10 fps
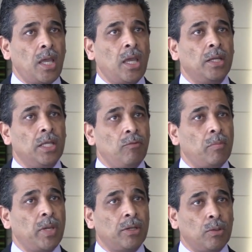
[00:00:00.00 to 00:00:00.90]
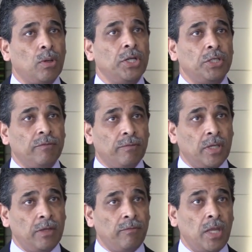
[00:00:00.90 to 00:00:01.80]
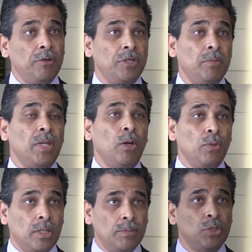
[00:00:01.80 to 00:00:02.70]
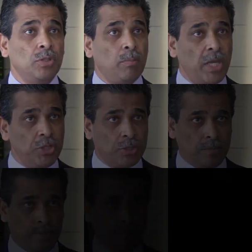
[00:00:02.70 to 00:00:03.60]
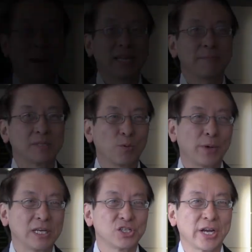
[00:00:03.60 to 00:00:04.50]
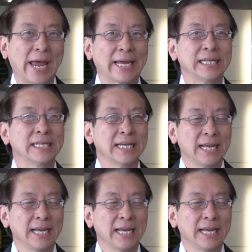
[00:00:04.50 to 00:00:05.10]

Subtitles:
and give a better quality of life and treatment outcomes to the patient. My name is Wei Chen.